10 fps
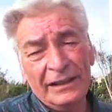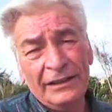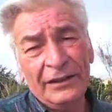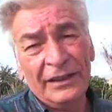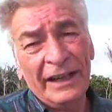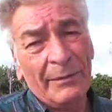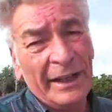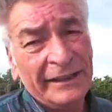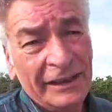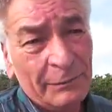You cannot
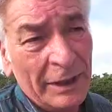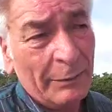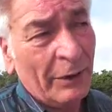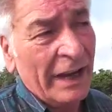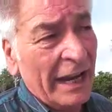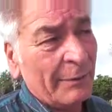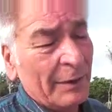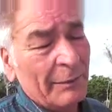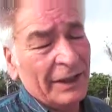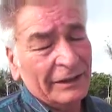make these people
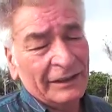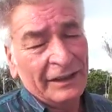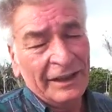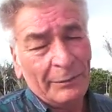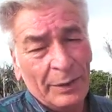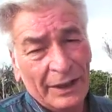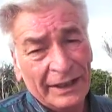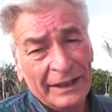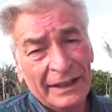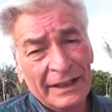happy because they
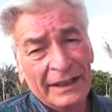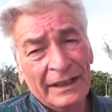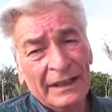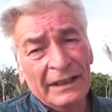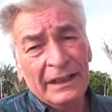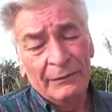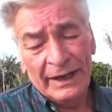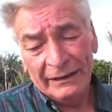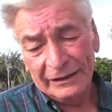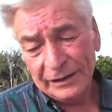nitpick. You
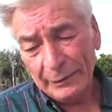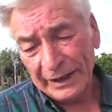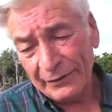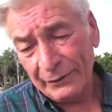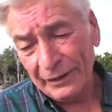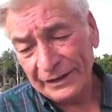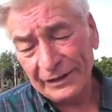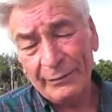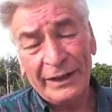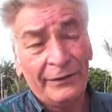found a little speck of rust
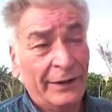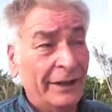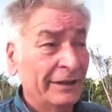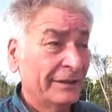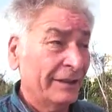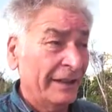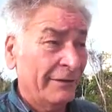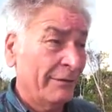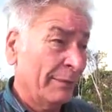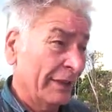on my fence, said I
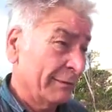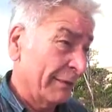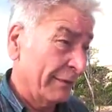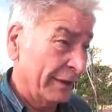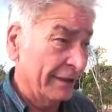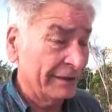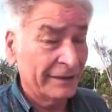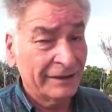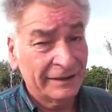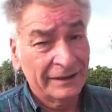replaced my
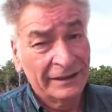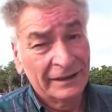fence.